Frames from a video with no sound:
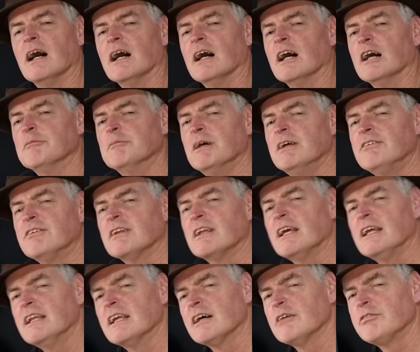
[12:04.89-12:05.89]
Amazingly
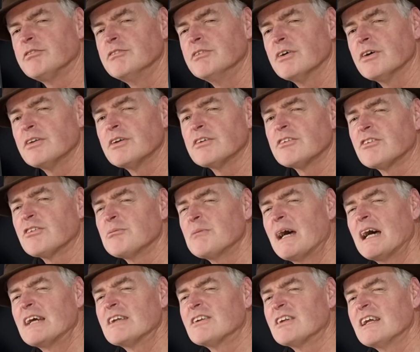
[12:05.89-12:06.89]
enough, not a
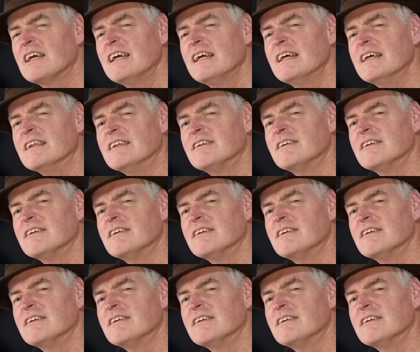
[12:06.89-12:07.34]
smash hit.